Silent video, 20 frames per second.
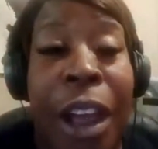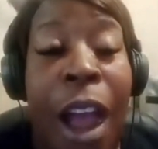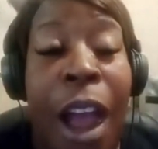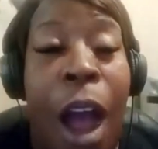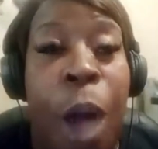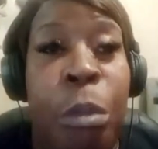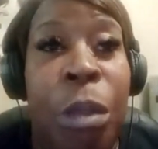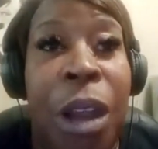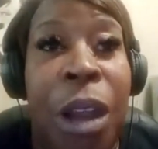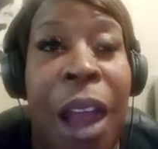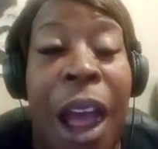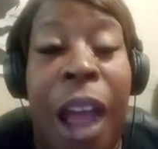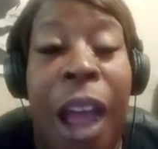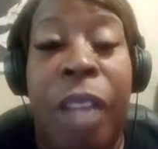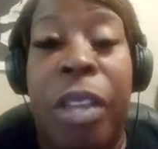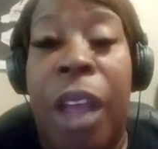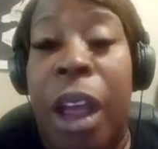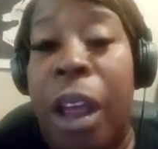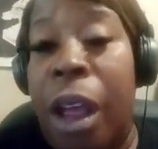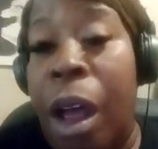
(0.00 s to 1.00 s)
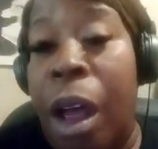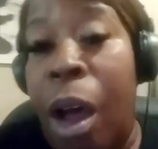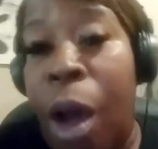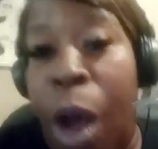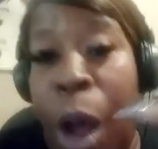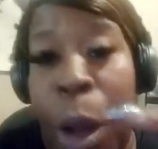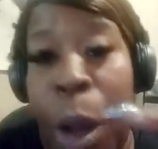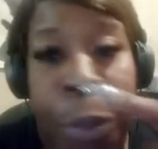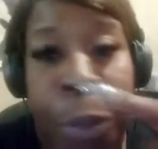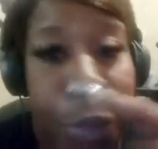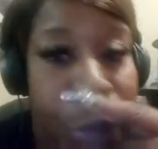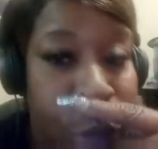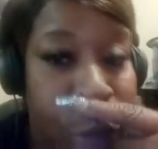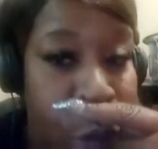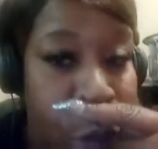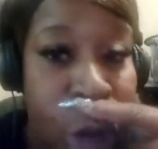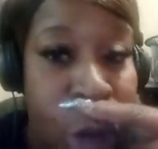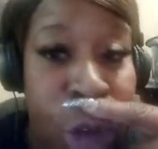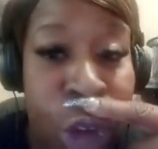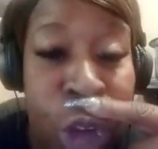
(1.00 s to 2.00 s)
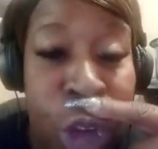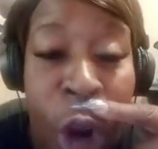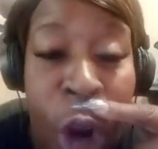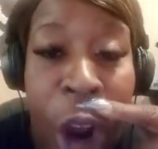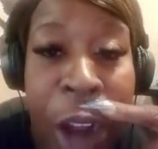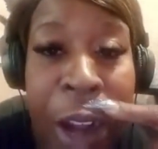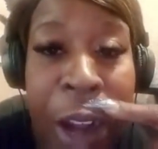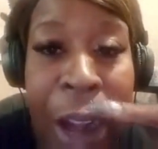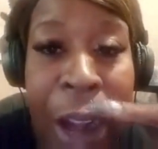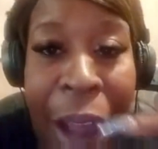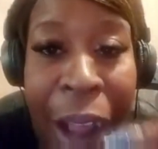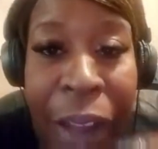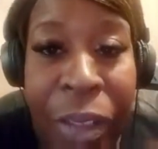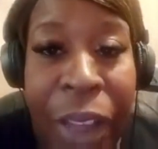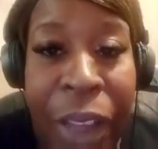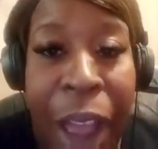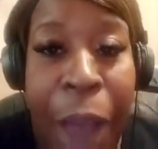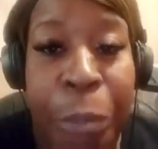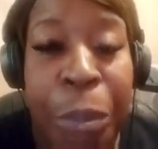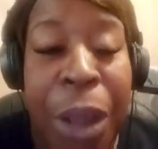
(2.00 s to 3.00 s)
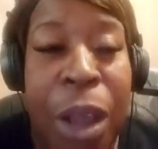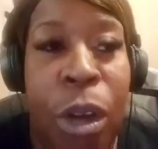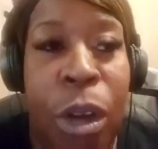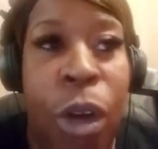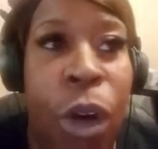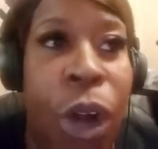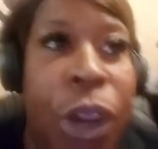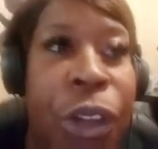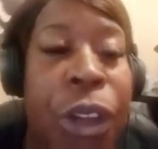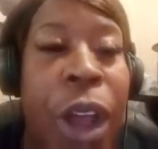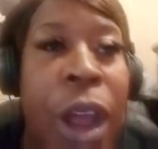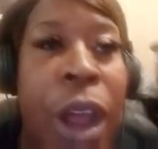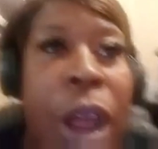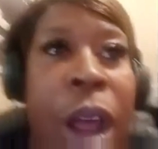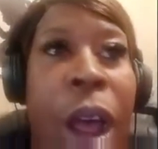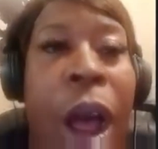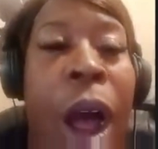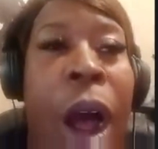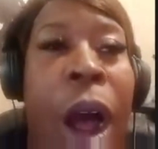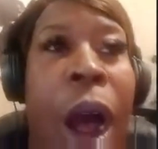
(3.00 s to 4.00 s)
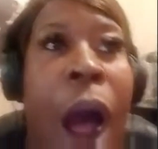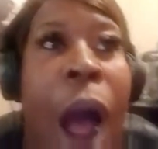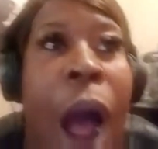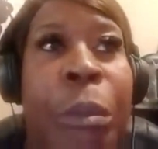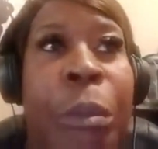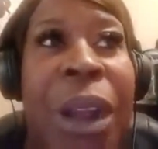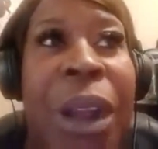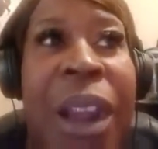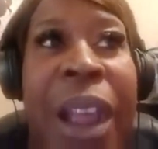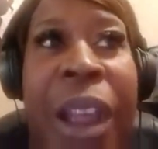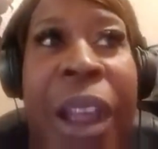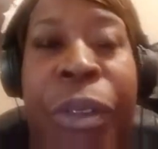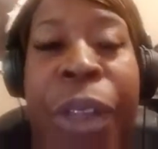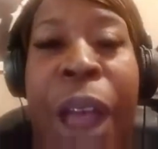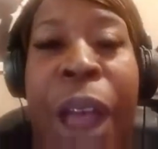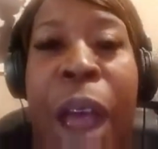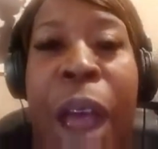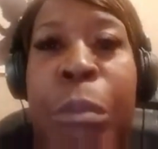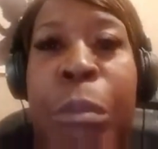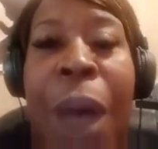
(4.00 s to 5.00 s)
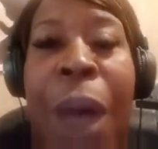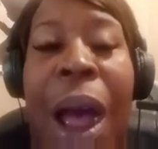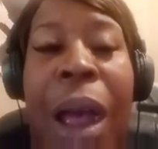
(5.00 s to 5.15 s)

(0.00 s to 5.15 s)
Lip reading: I'm glad that you started like that because I believe that